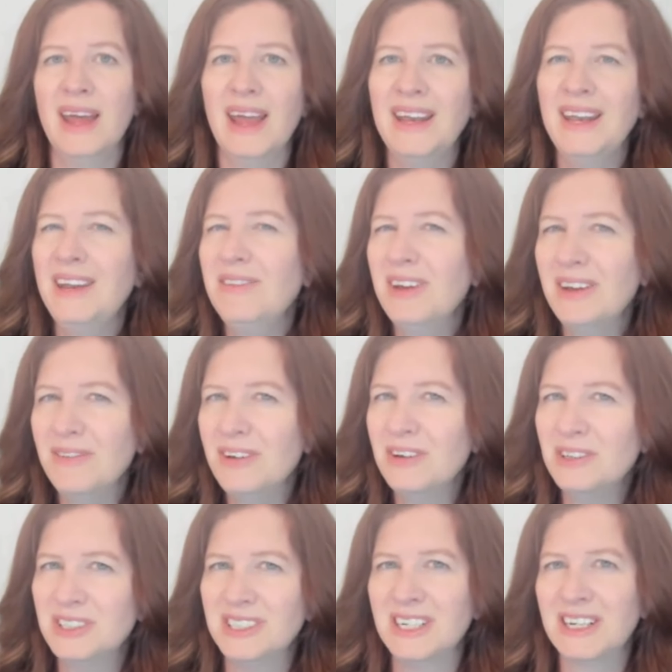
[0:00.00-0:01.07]
and even if you
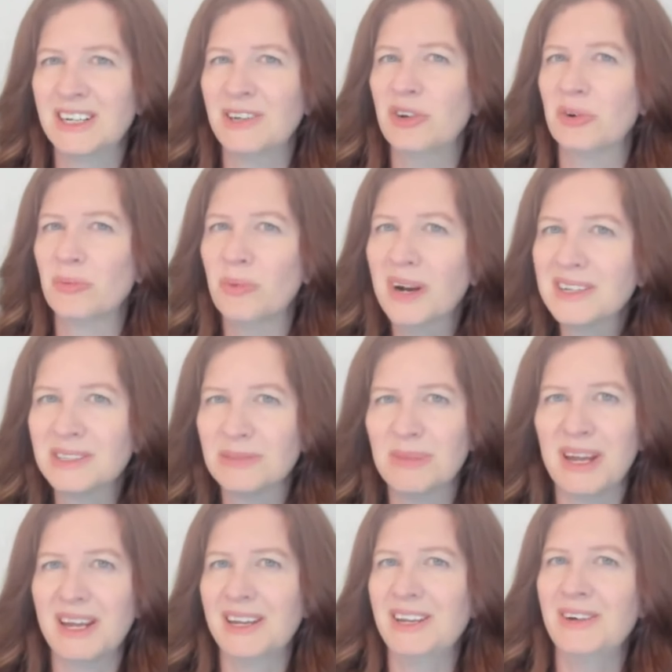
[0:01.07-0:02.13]
stick in your
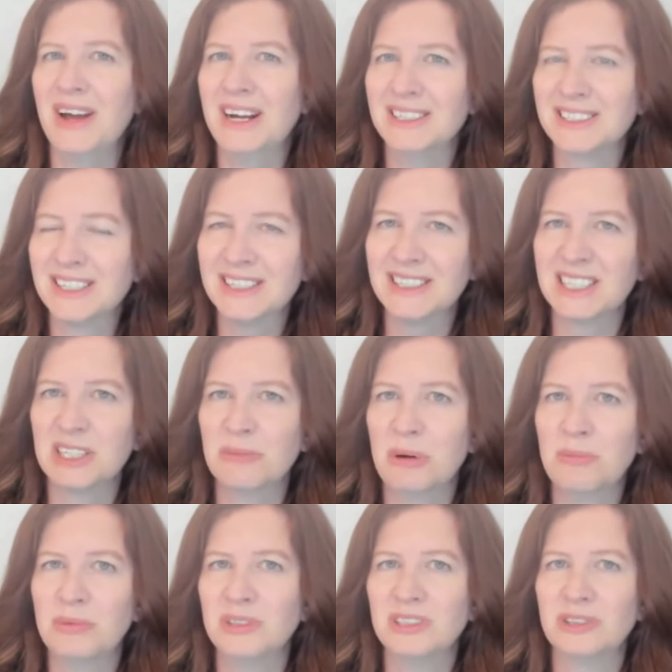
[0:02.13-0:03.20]
resume and you ask it to come
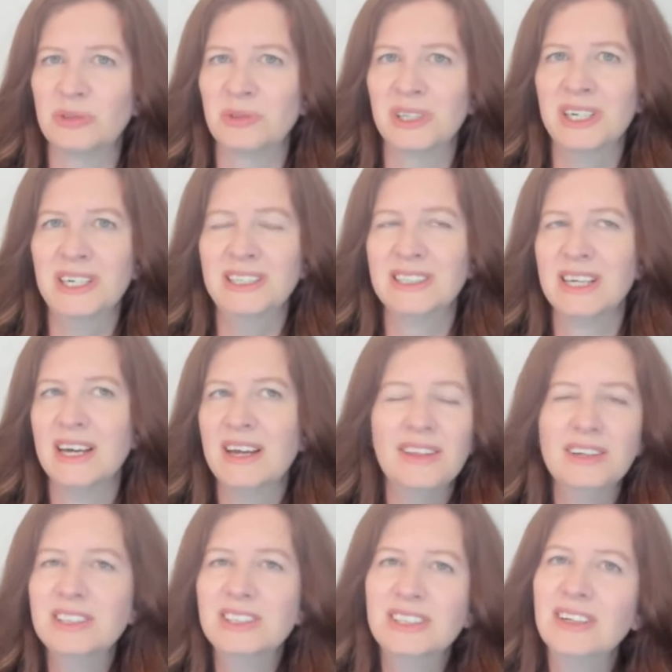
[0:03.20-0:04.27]
up with stories,
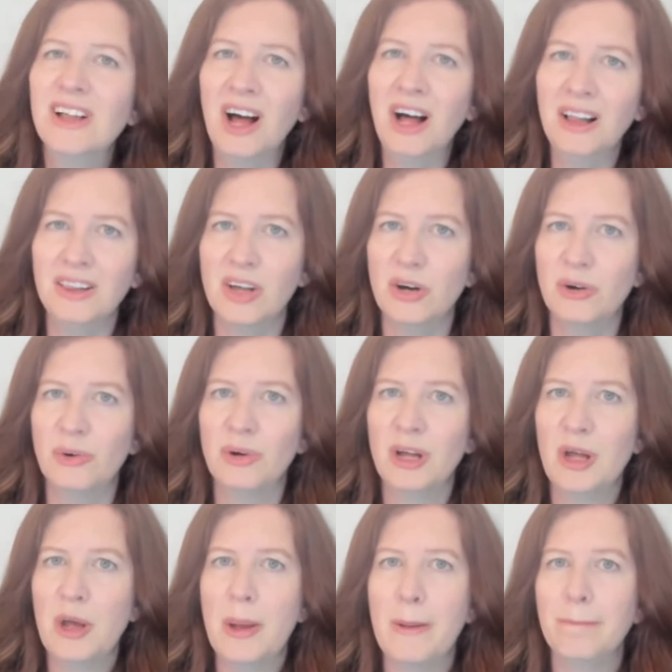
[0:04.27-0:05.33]
they're still hollow
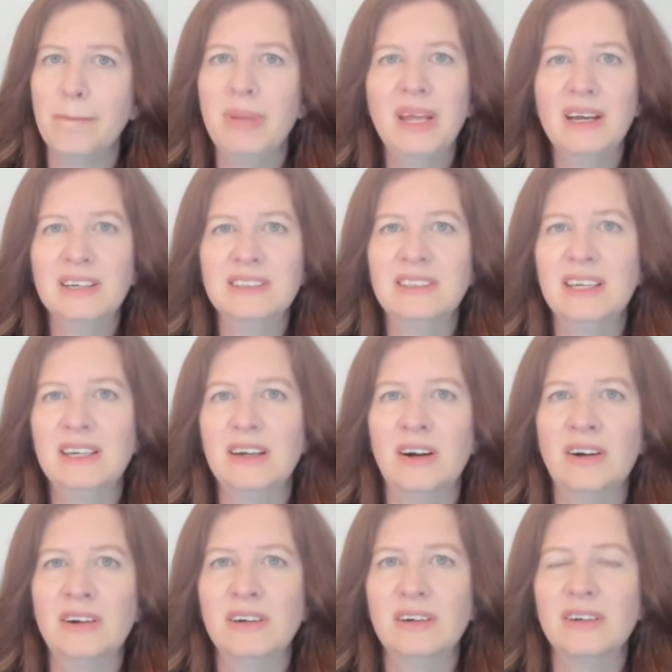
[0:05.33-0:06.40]
because they
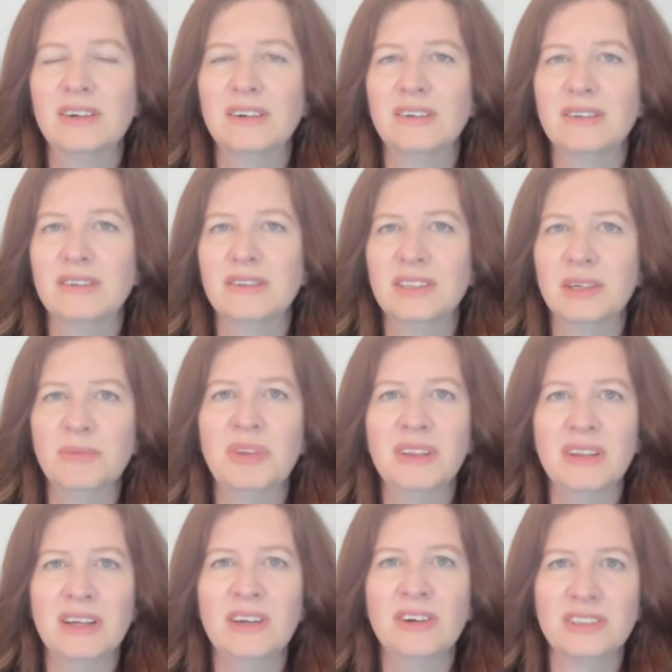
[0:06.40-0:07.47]
aren't something
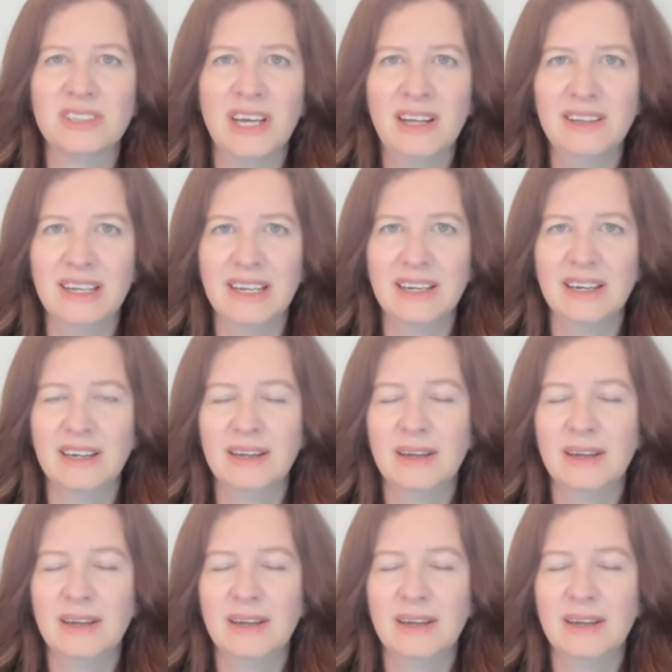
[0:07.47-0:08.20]
that you're telling.